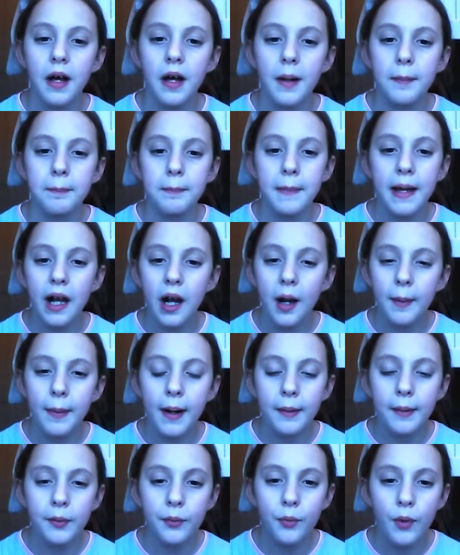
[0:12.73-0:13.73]
of
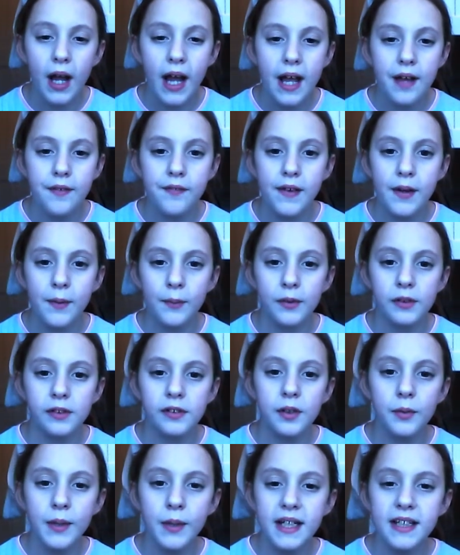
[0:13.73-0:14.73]
makeup I would wear if
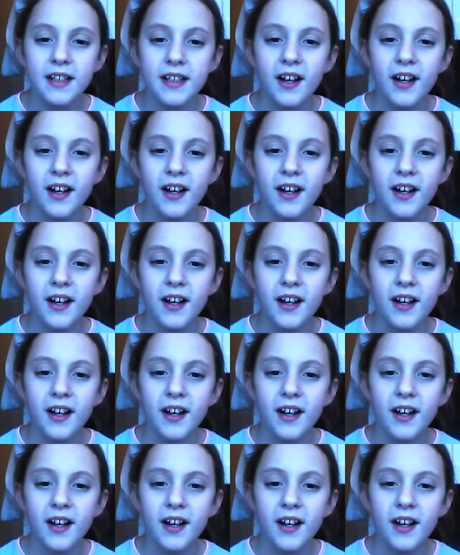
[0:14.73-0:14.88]
it was